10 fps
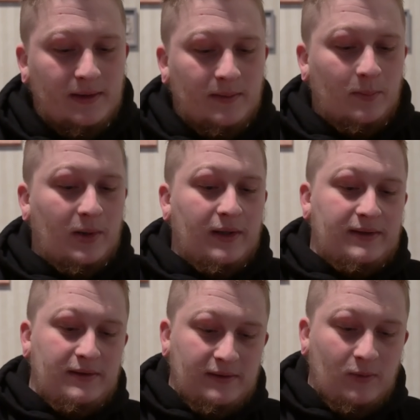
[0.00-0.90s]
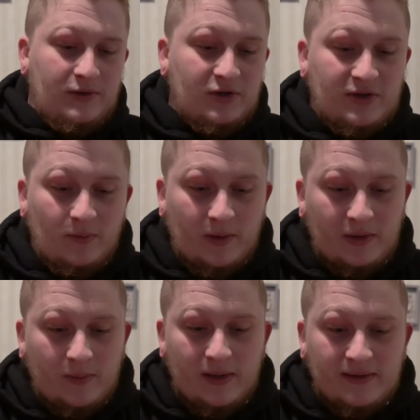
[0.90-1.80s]
But just the 1
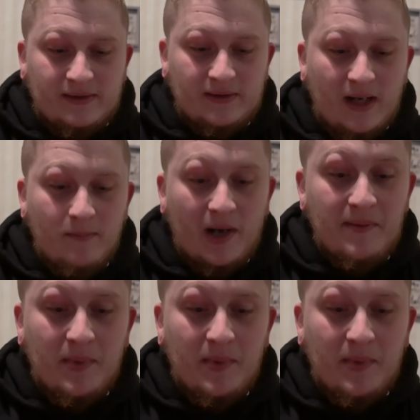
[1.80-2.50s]
Equise, I might